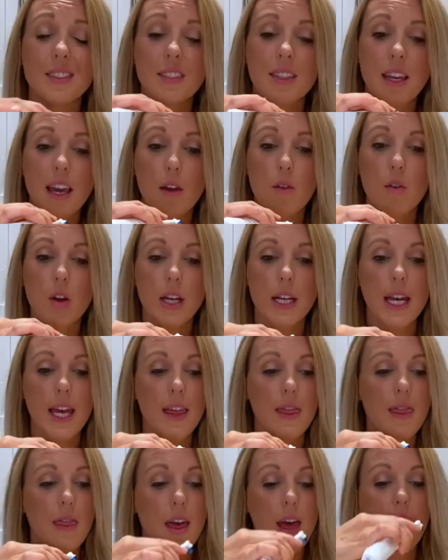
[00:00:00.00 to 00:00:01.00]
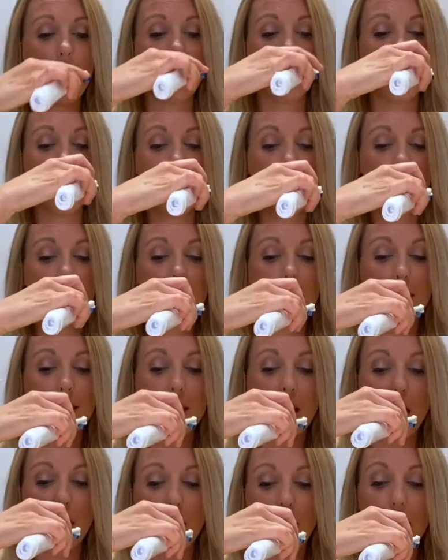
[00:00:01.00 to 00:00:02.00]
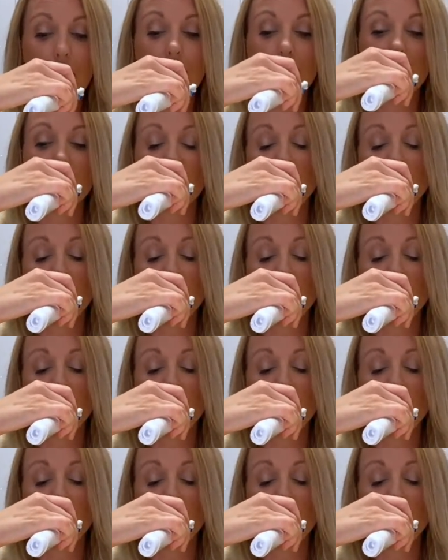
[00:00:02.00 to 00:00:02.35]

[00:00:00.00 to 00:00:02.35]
get right in there, slowly,